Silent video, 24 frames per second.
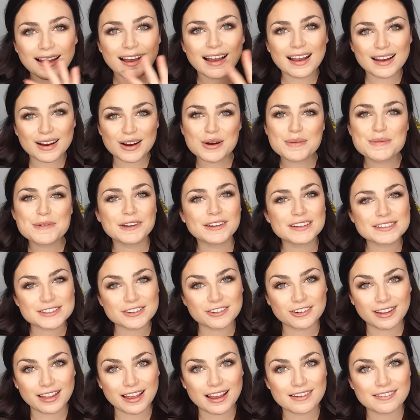I hope you guys are
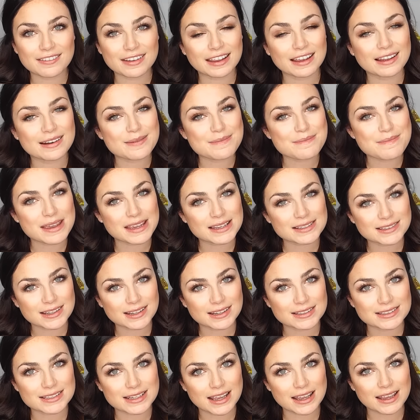all having an
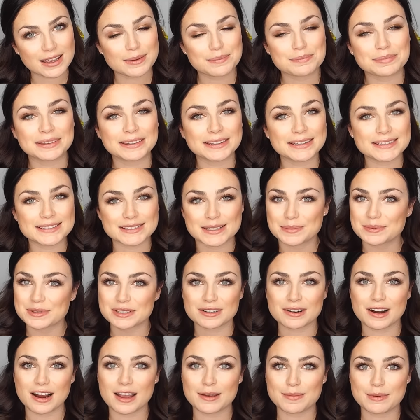amazing day. Please
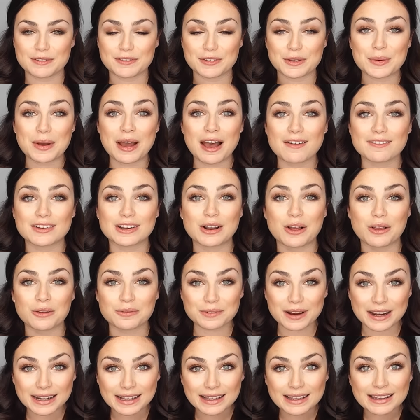subscribe if you haven't
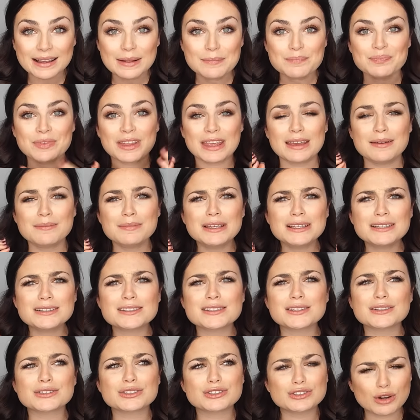already. It
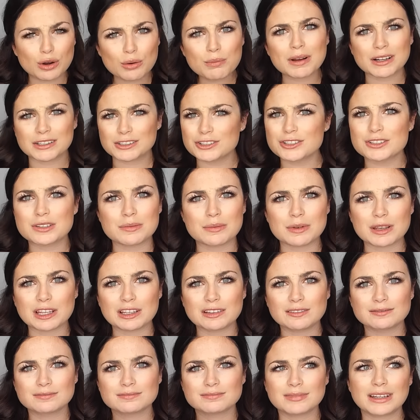means so much to me.
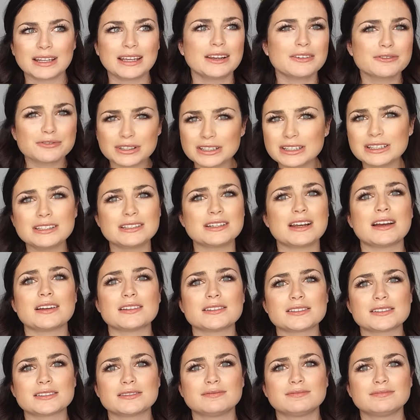Like it really
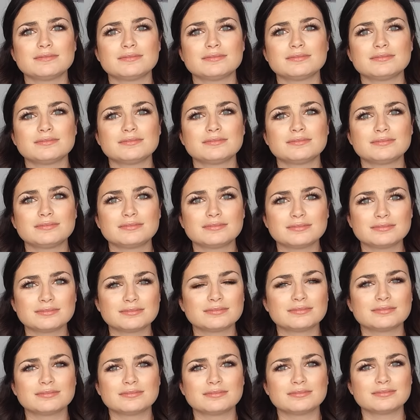does.
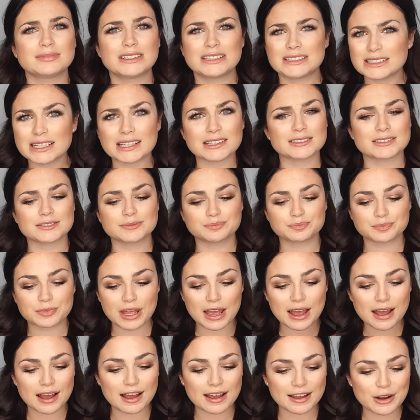It does.
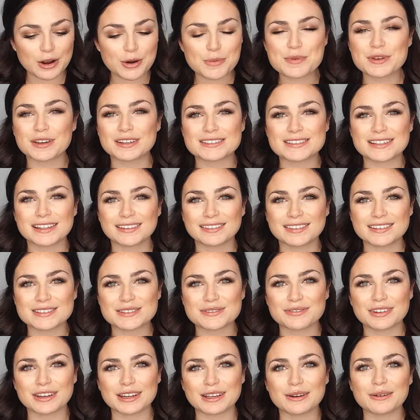I hope you guys liked
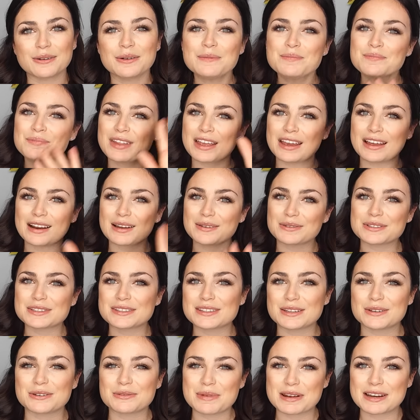this video and I will
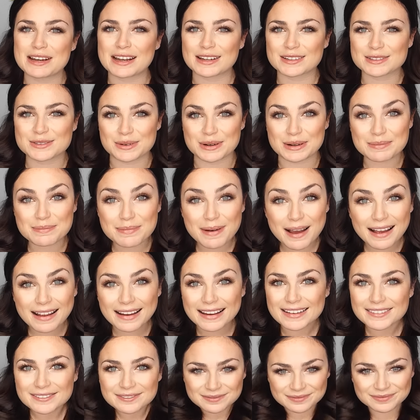see you in my next one.
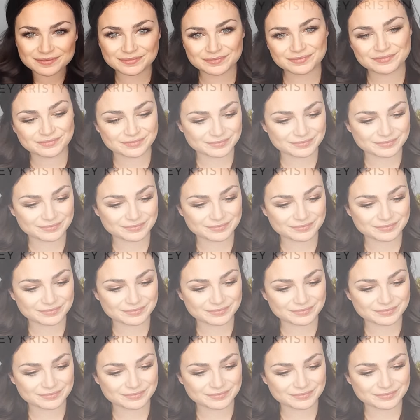Bye!